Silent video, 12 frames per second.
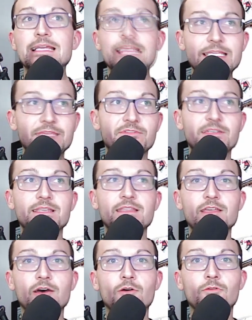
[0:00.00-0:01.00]
Even
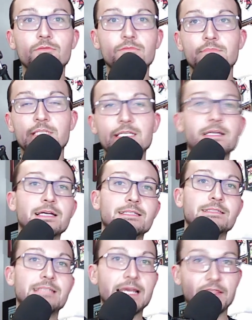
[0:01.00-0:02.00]
though he
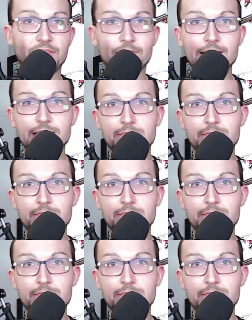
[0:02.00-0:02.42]
got death threats,